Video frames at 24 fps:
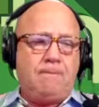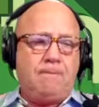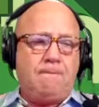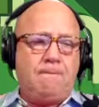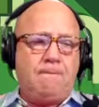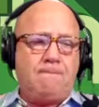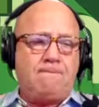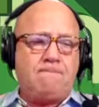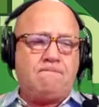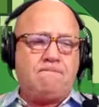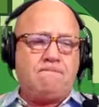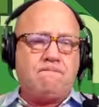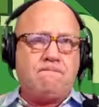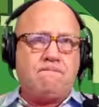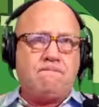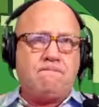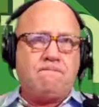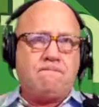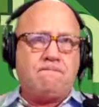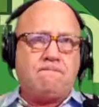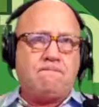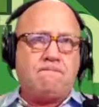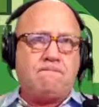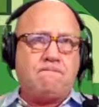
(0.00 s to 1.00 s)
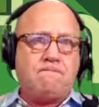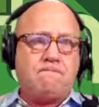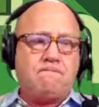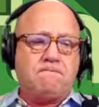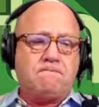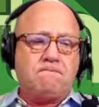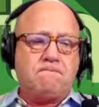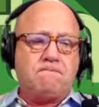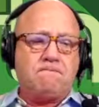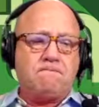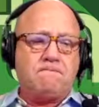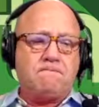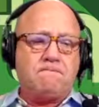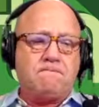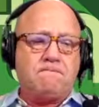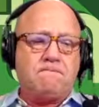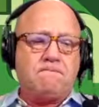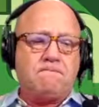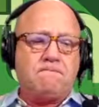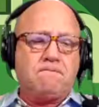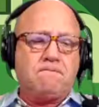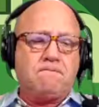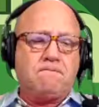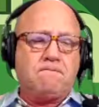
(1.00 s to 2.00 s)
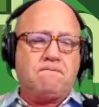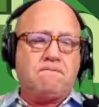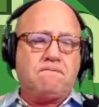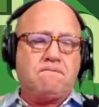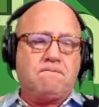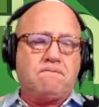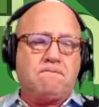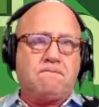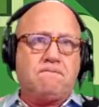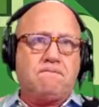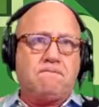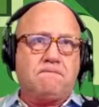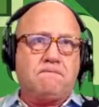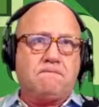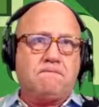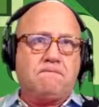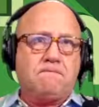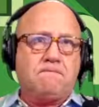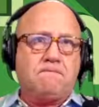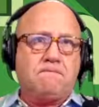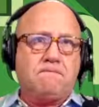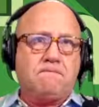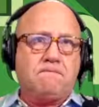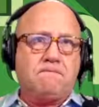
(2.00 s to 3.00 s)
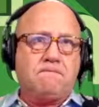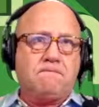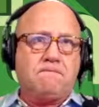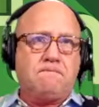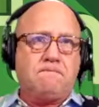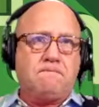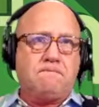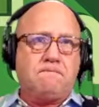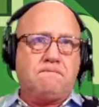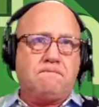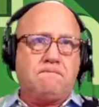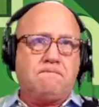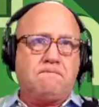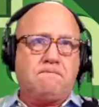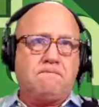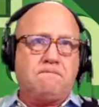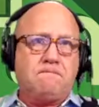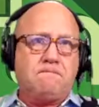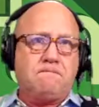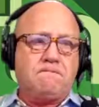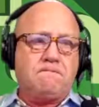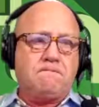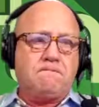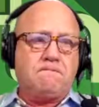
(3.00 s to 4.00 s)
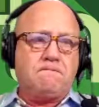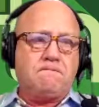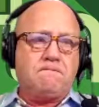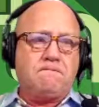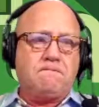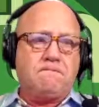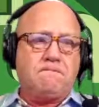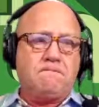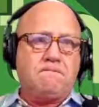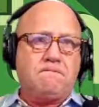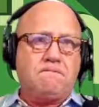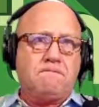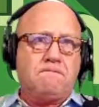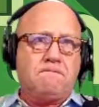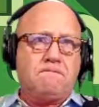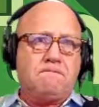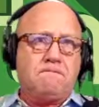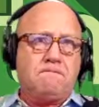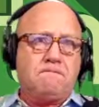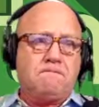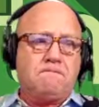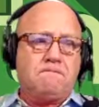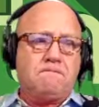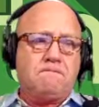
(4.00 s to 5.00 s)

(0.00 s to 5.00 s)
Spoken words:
This person isn't speaking.